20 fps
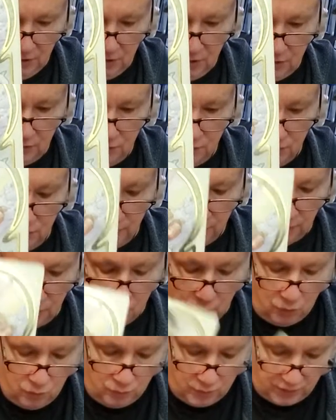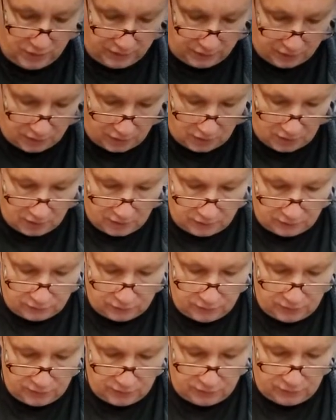and they're like, oh my God, are
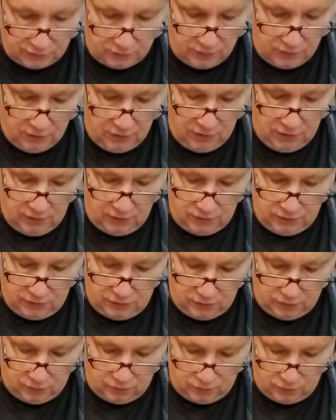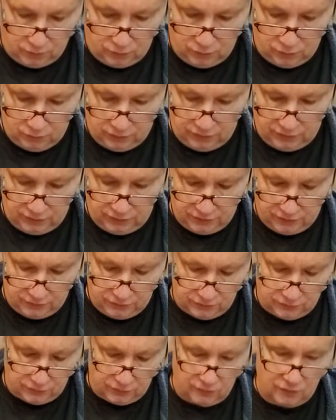you out of here? You know, really
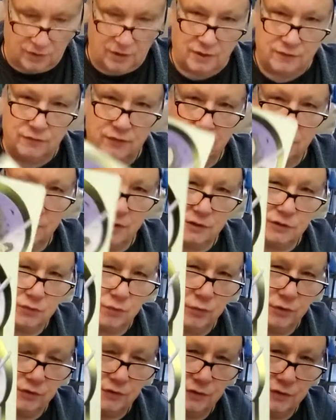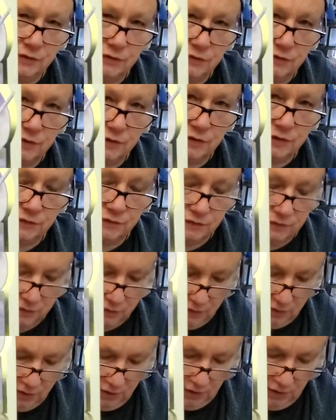concerned. And I think that's what this is.
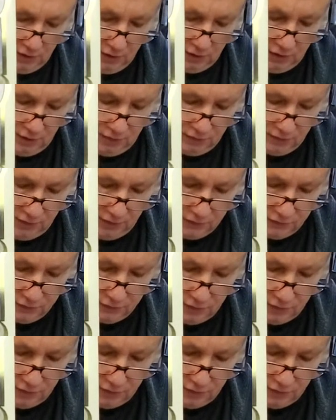And that's,